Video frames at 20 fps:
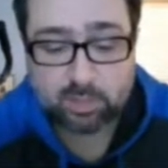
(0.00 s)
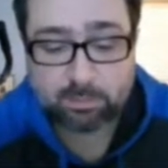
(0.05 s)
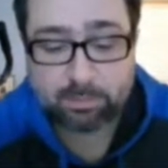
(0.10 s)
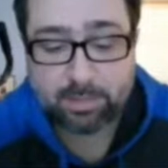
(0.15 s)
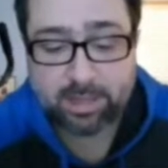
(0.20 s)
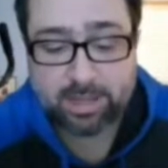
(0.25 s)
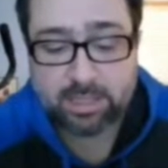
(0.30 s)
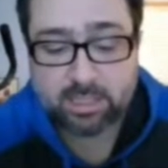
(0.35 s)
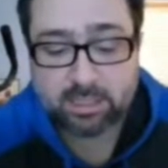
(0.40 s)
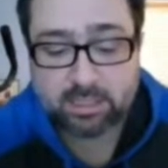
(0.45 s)

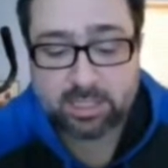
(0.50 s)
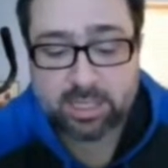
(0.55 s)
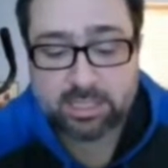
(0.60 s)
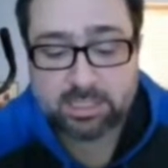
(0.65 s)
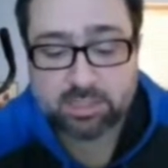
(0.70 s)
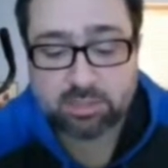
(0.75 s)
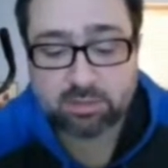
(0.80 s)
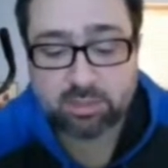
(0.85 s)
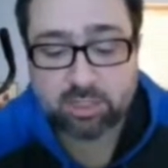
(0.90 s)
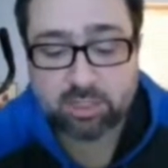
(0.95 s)
Mega
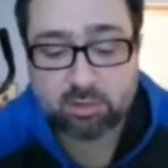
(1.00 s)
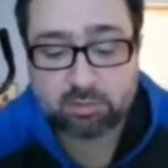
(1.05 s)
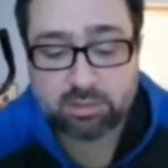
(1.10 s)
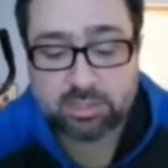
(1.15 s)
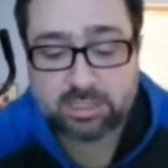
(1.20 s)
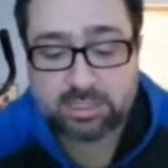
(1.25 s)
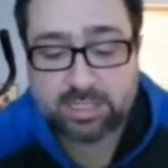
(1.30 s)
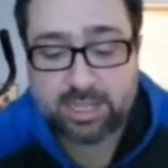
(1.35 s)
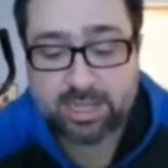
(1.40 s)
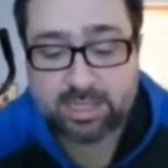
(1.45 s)
Colossal
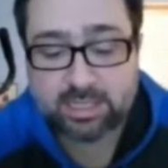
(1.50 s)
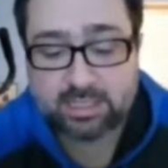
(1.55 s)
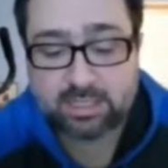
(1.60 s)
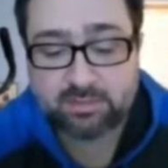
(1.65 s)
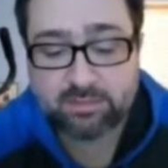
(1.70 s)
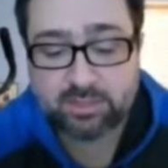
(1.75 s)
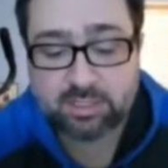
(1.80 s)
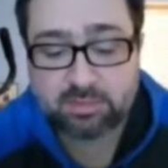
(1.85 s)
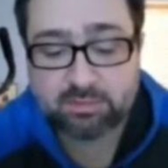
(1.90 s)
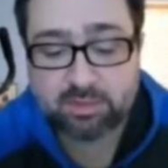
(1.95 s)
lowers attack and
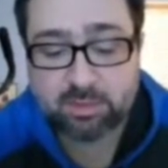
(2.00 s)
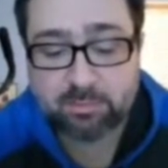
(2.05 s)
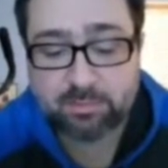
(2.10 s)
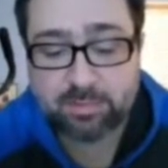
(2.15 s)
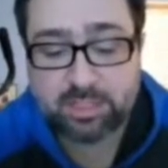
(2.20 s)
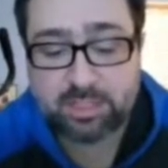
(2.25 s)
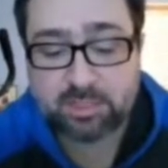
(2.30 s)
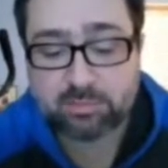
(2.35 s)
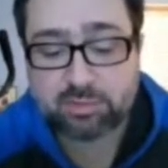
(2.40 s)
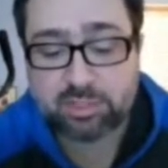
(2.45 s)
defense with a
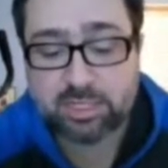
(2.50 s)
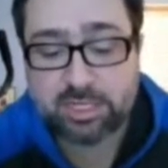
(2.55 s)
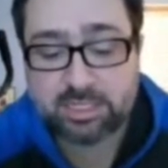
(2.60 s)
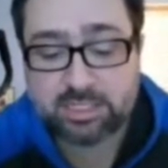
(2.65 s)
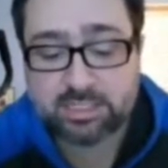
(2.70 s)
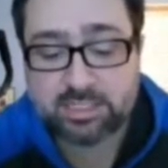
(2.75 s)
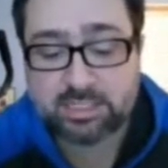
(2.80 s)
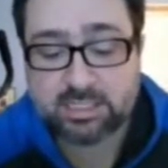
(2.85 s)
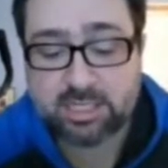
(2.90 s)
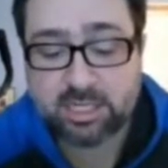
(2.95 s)
medium
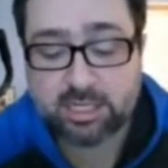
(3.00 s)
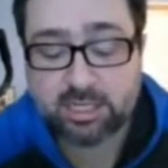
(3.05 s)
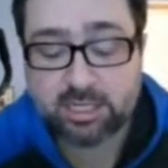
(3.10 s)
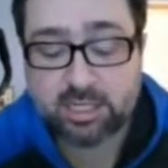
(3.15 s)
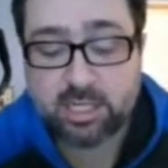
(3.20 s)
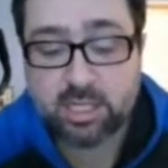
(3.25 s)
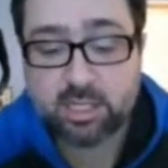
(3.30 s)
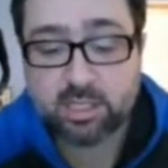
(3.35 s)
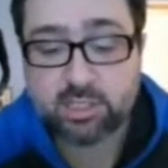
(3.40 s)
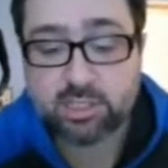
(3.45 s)
chance to stun.
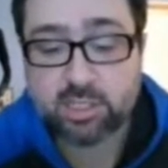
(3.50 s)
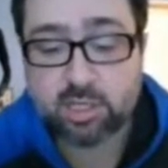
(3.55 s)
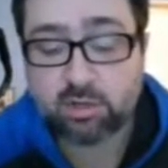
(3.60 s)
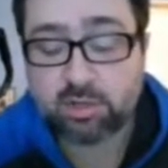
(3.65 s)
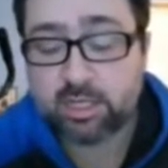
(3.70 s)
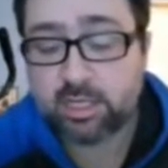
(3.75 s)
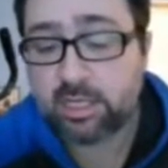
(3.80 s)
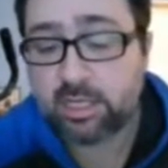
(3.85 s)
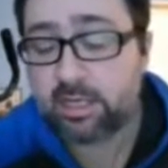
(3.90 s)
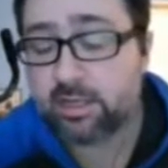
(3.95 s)

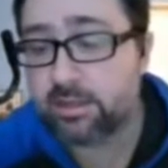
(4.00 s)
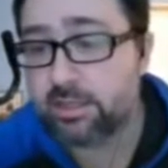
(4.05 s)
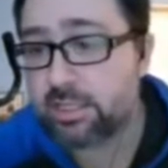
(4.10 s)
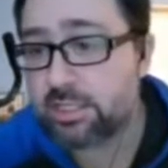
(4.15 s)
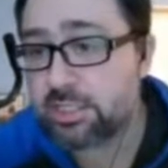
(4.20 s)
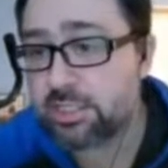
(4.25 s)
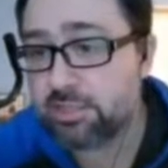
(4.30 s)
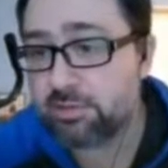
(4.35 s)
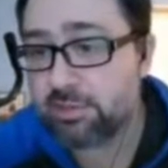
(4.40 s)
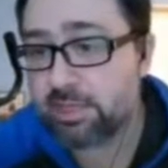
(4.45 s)
So
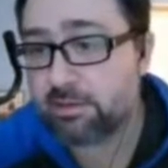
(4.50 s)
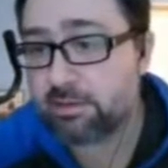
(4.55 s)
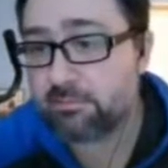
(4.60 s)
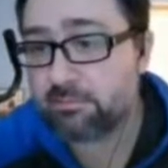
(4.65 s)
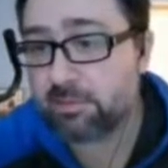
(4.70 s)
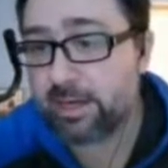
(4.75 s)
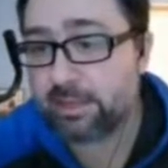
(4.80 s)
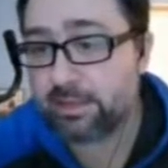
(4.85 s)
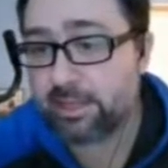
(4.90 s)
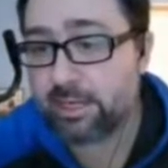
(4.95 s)
this unit
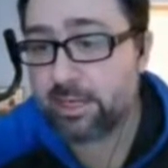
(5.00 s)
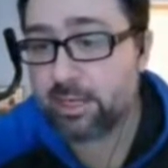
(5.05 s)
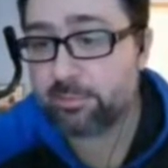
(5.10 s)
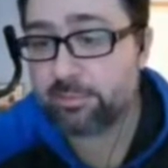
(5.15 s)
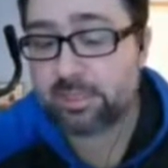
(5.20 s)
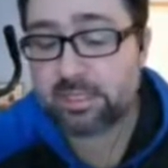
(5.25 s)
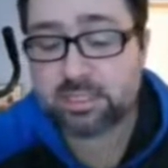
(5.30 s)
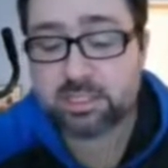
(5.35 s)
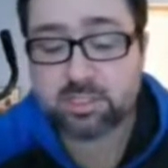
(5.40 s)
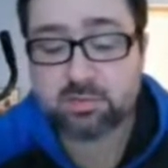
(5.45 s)
right there,
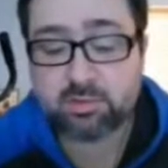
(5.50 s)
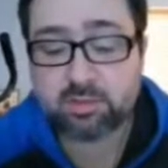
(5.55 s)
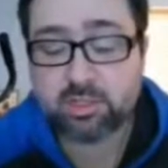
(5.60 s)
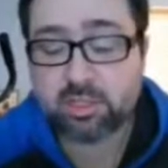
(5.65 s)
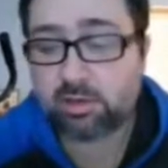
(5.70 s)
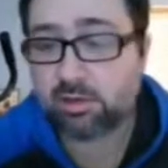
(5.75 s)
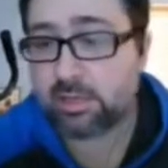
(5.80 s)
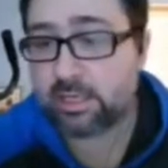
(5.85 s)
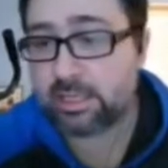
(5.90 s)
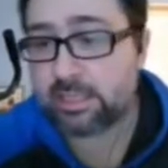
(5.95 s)
because we're
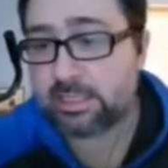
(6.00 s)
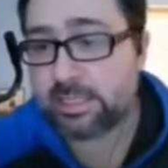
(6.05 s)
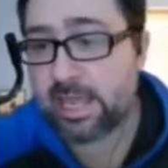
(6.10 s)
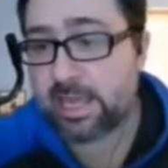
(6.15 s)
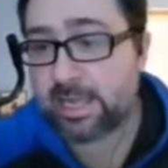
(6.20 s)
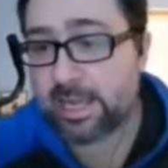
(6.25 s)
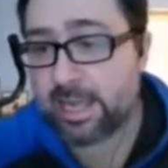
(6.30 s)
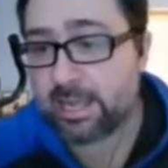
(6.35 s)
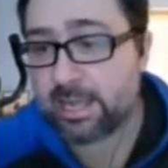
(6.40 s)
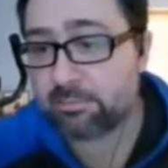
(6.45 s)
lowering
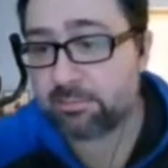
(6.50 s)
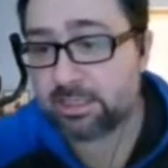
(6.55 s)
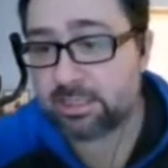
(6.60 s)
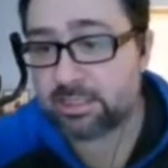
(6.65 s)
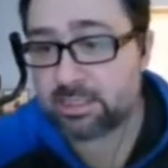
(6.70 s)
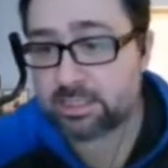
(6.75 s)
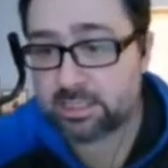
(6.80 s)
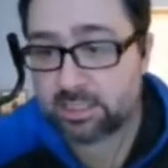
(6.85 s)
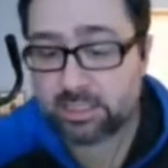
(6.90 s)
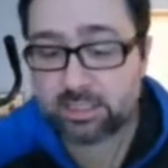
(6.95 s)
attack and we
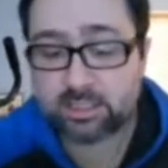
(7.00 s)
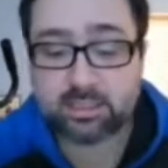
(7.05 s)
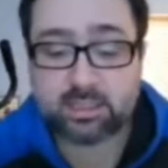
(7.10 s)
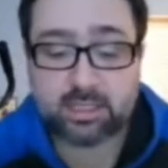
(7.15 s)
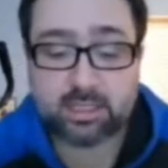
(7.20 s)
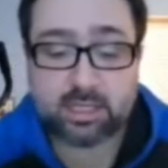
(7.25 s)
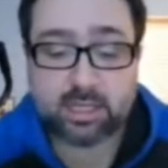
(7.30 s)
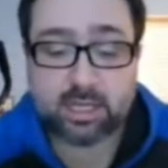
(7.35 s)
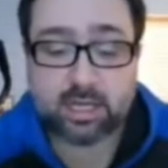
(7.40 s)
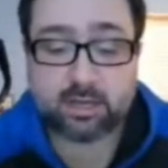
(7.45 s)
can stun,
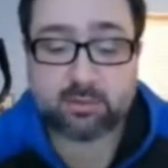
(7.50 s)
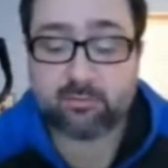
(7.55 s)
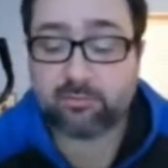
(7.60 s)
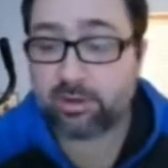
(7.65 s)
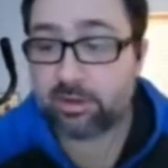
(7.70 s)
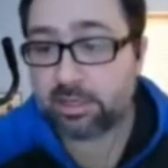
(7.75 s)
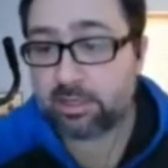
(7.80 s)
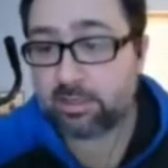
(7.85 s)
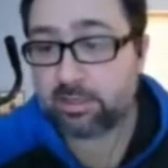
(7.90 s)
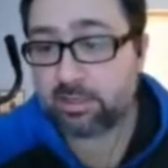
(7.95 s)

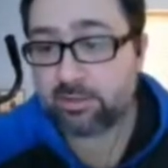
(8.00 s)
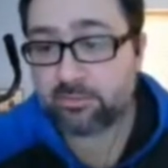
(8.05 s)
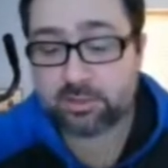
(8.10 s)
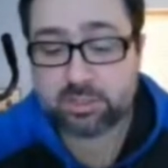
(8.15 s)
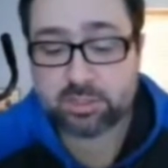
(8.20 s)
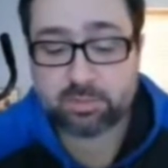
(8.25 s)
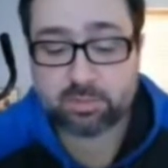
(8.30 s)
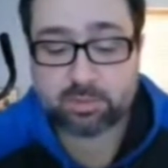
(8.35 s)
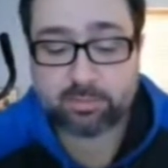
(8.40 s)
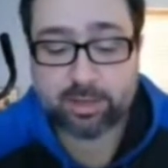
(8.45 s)
very good for
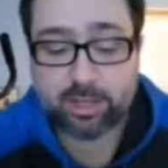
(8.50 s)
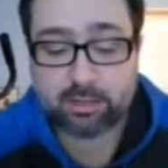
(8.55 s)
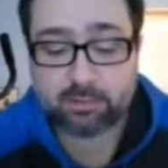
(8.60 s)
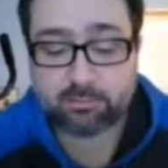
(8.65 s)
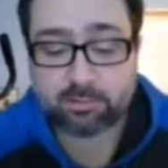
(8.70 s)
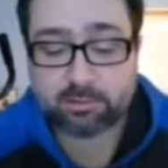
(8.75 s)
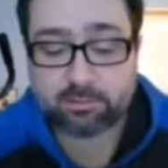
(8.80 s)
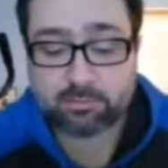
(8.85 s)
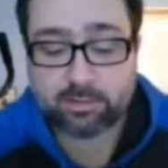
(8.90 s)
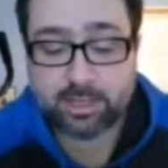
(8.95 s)
Super
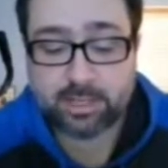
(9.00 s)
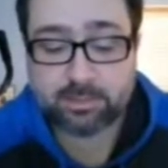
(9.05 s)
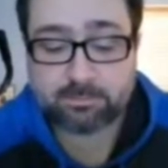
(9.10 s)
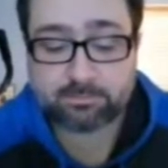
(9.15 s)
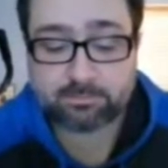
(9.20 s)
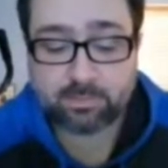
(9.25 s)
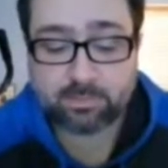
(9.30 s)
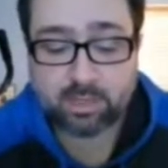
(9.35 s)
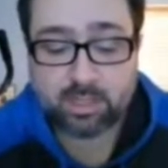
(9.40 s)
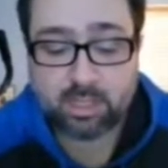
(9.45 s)
Battle Road, right?
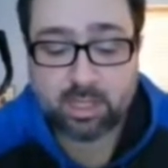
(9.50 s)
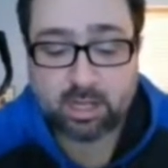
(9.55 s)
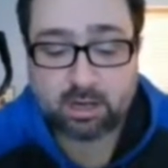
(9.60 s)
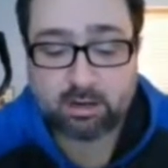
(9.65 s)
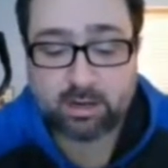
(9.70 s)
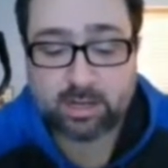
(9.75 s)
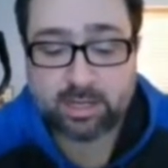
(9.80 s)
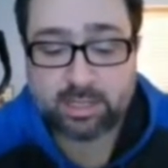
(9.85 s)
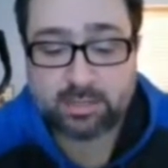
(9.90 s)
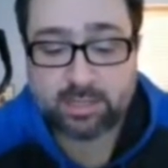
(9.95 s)

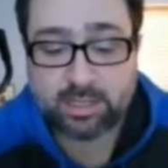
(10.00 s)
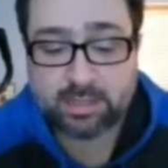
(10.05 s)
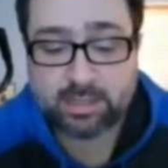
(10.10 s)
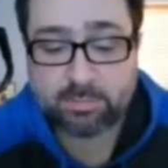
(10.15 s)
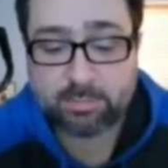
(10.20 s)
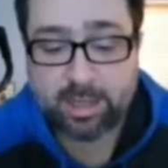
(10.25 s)
All right, and then the